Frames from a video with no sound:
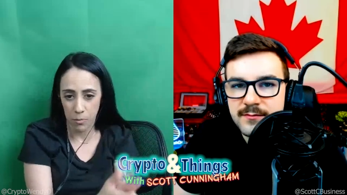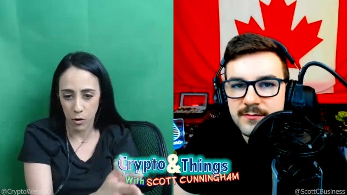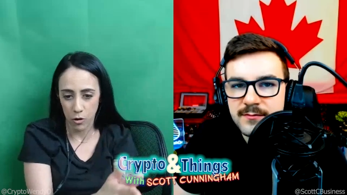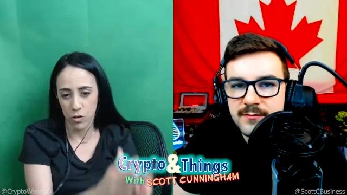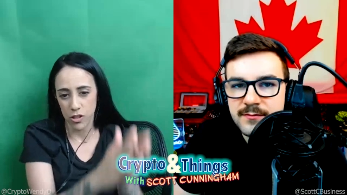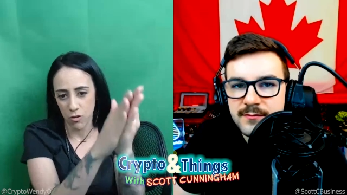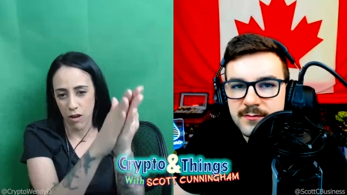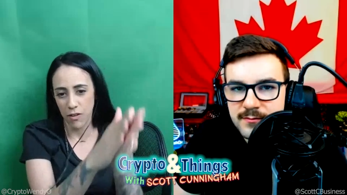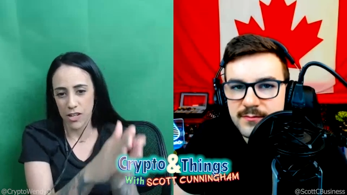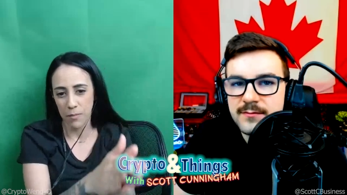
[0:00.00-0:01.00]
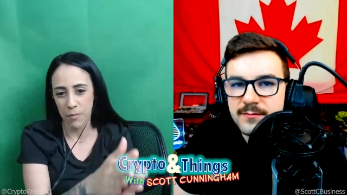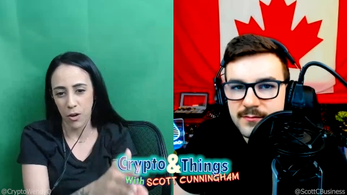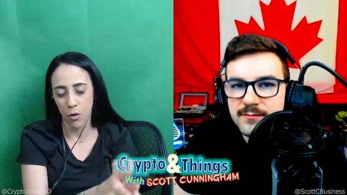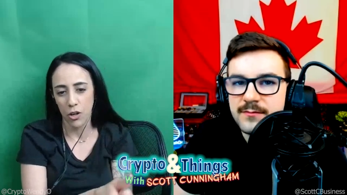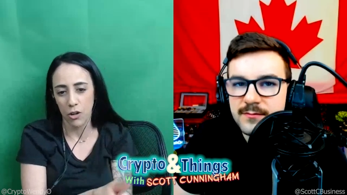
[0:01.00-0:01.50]
Speaker 1: post was. So every time you
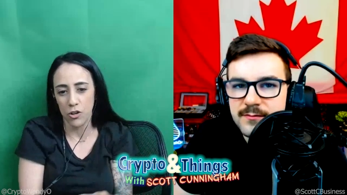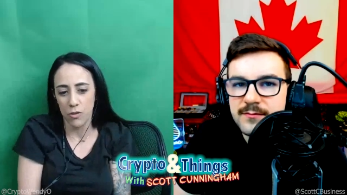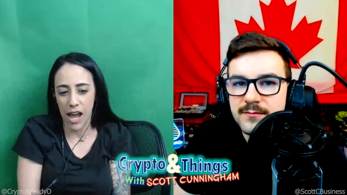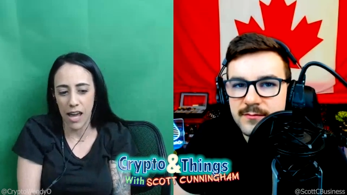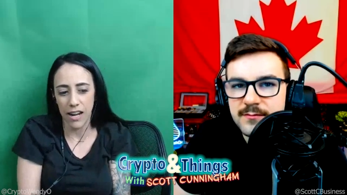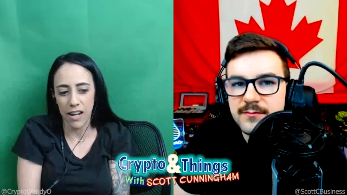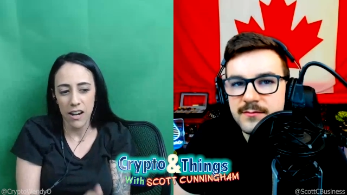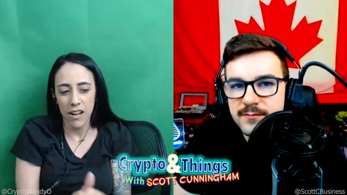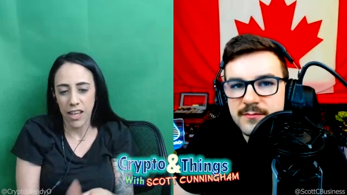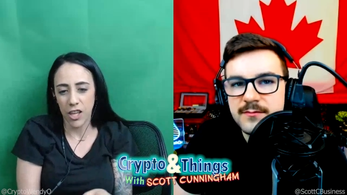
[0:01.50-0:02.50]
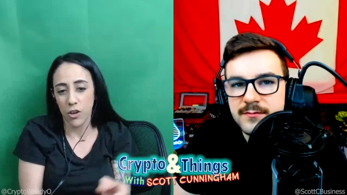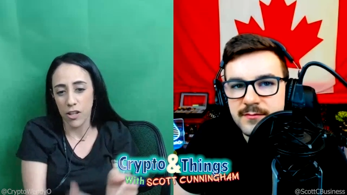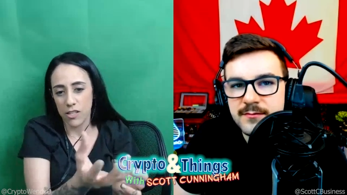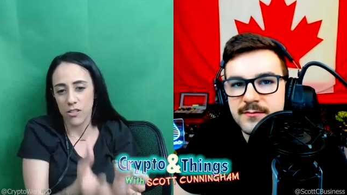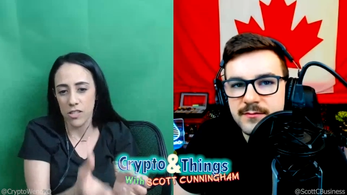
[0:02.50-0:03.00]
go and you do an edit, like you can
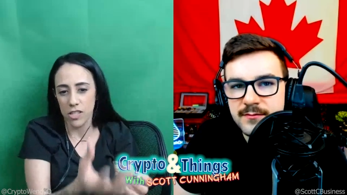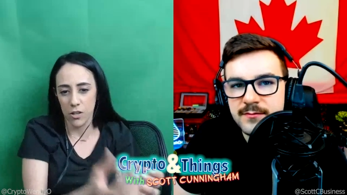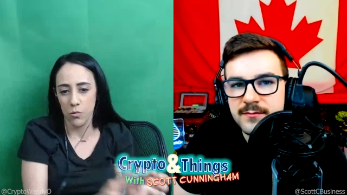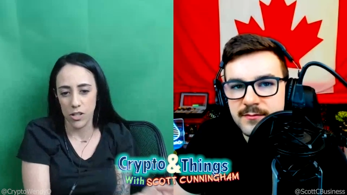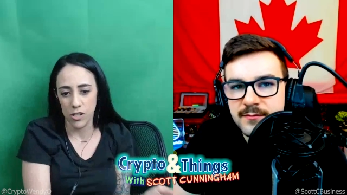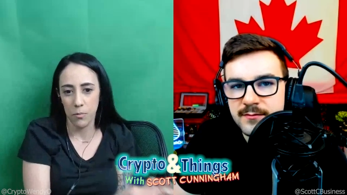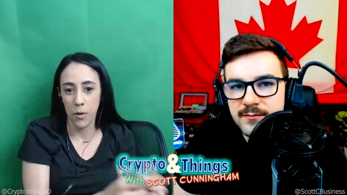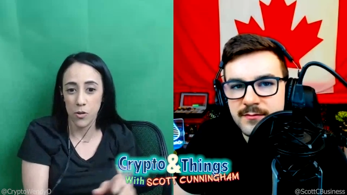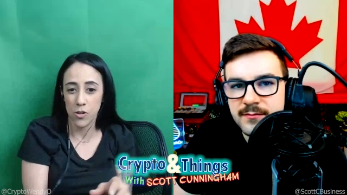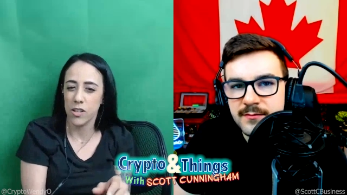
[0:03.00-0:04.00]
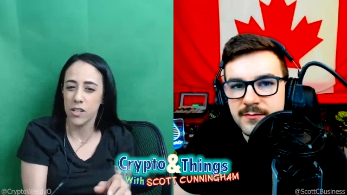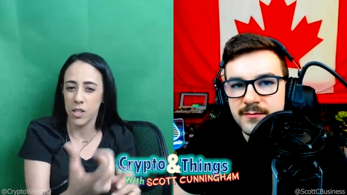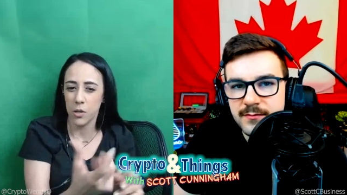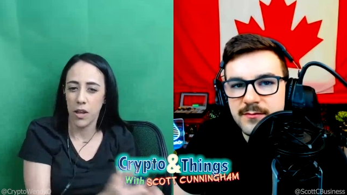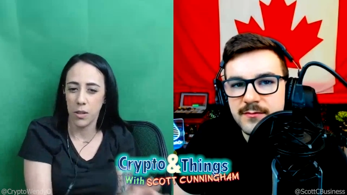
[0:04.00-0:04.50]
still see the original post and you can see
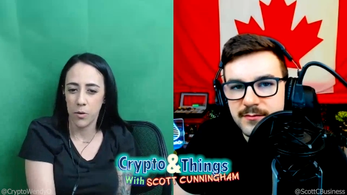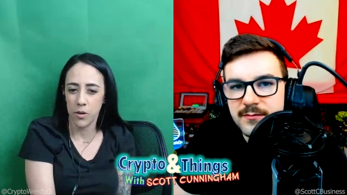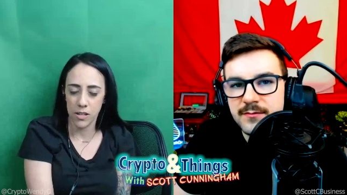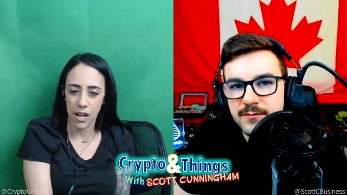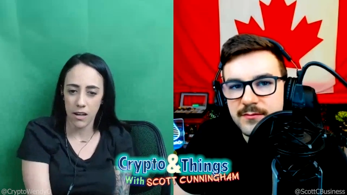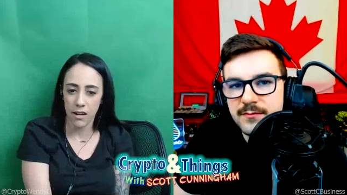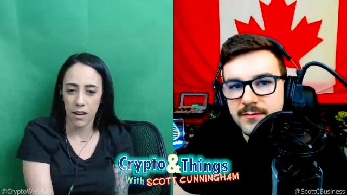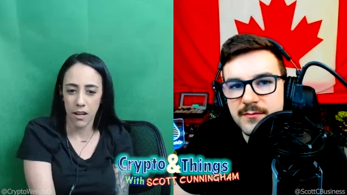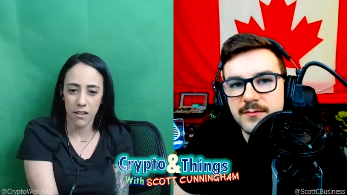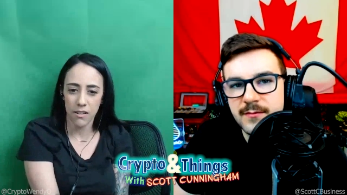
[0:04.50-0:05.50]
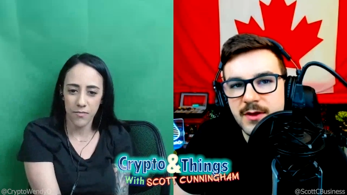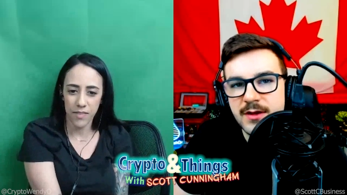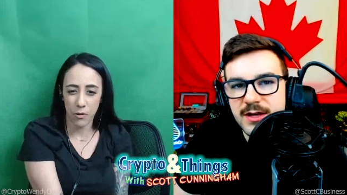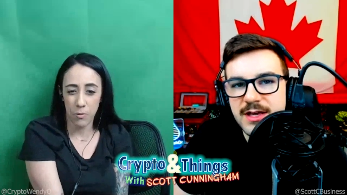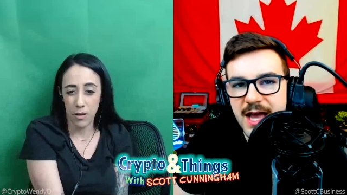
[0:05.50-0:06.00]
why the person edited it.
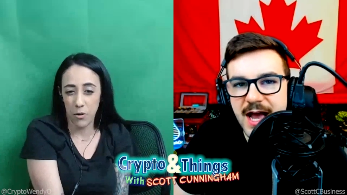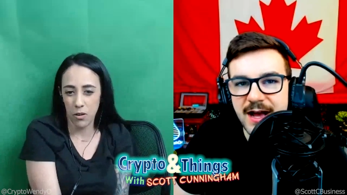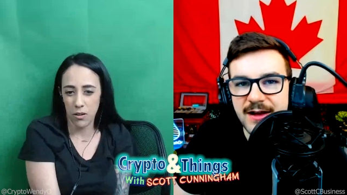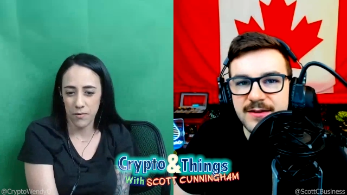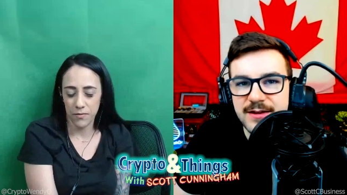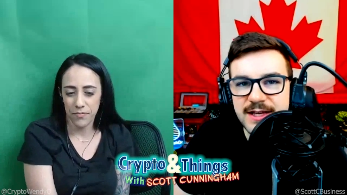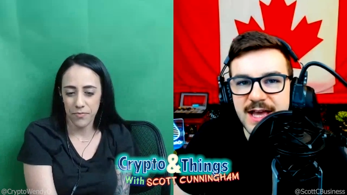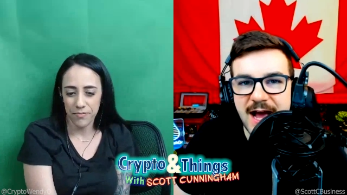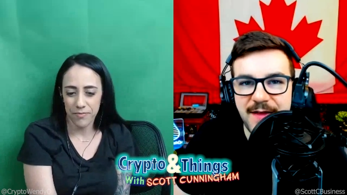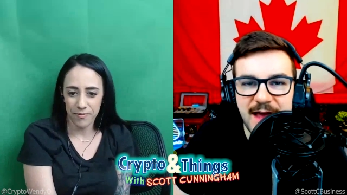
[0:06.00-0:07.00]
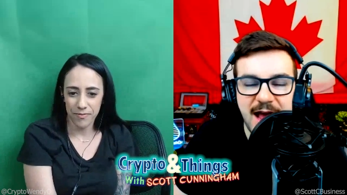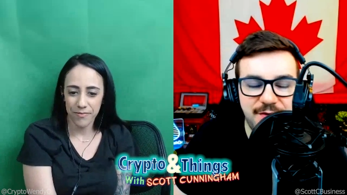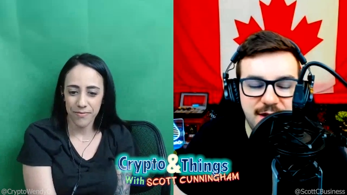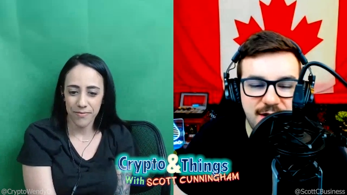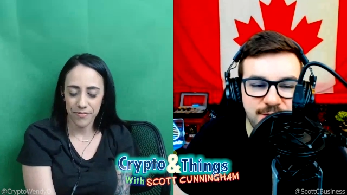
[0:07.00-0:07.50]
Speaker 2: That would be cool. Yeah. Yeah.
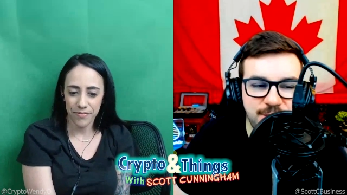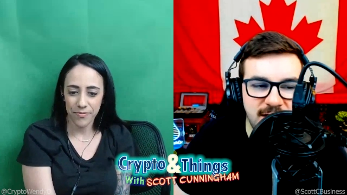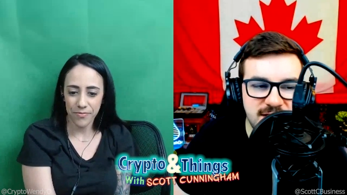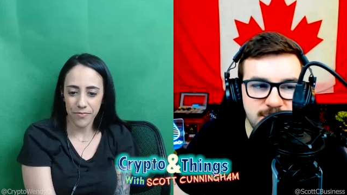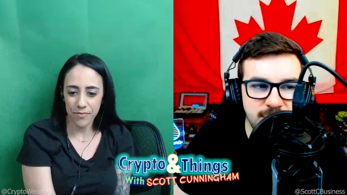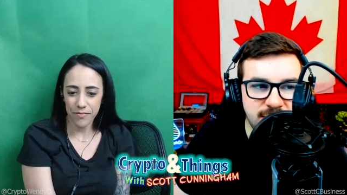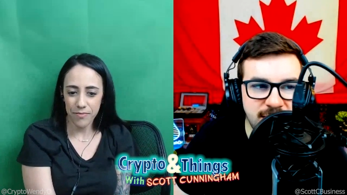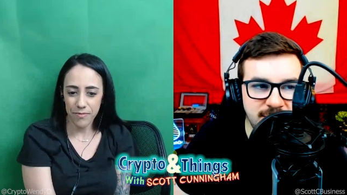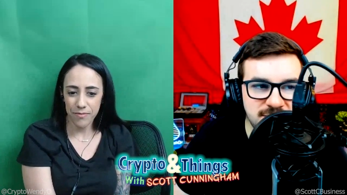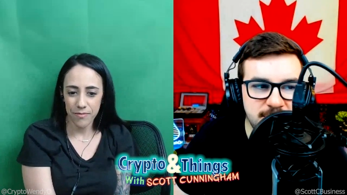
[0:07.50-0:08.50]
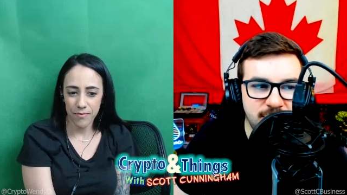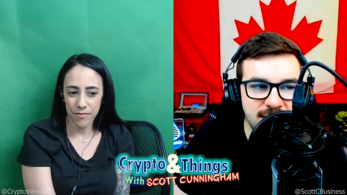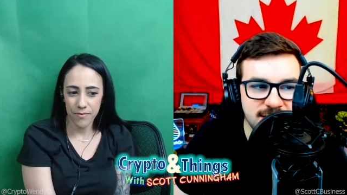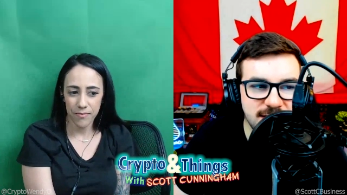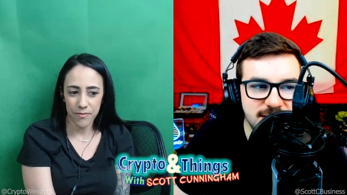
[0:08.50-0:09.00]
They have that on Facebook, and I'm
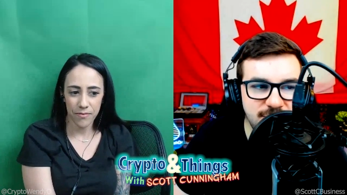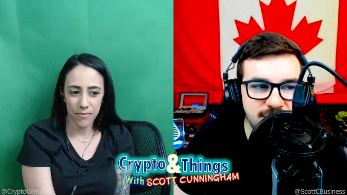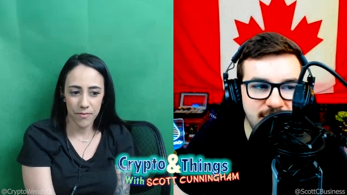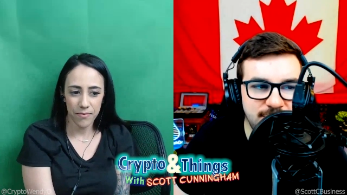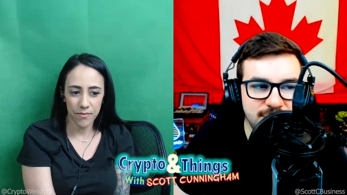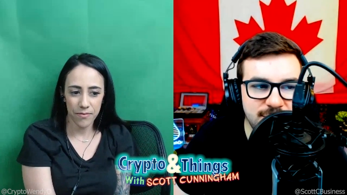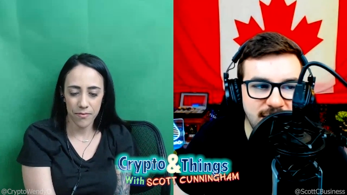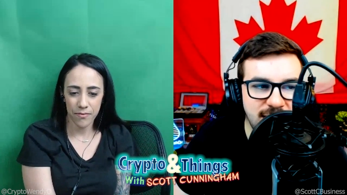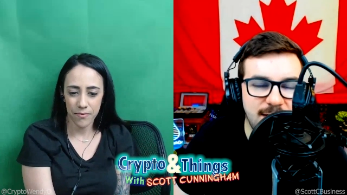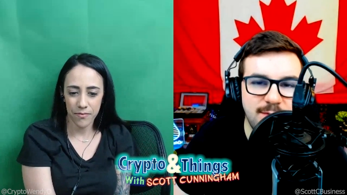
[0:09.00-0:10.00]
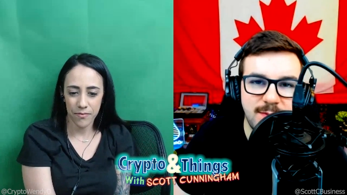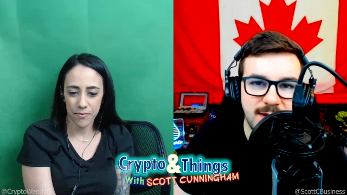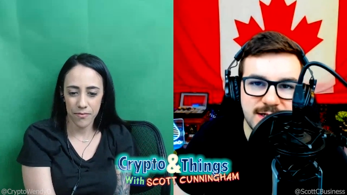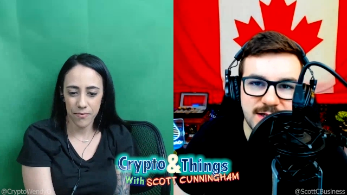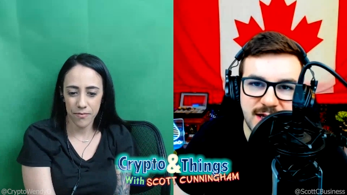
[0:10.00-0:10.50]
surprised that they've never like
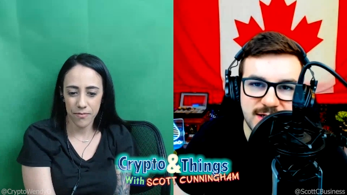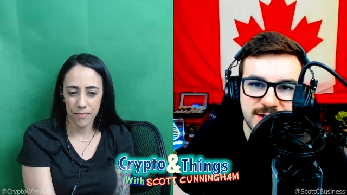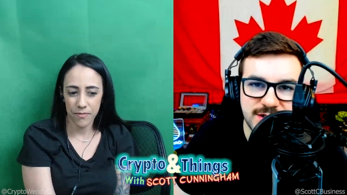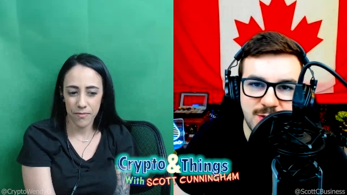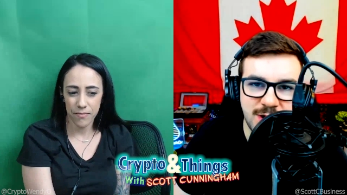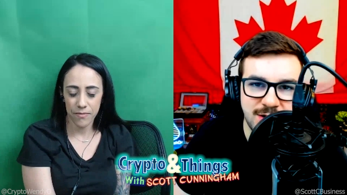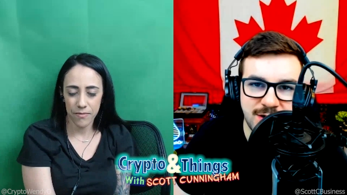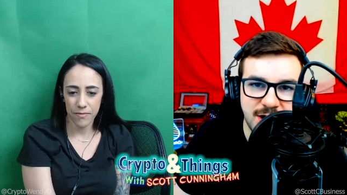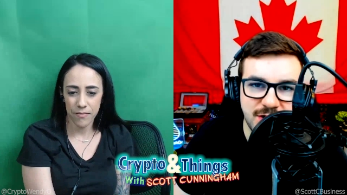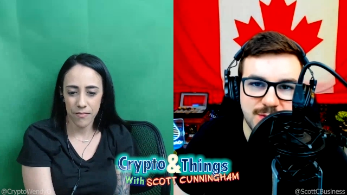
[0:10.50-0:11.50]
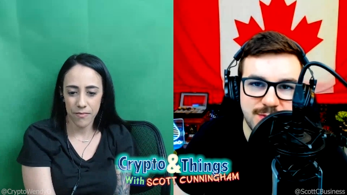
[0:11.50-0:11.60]
implemented that to Twitter and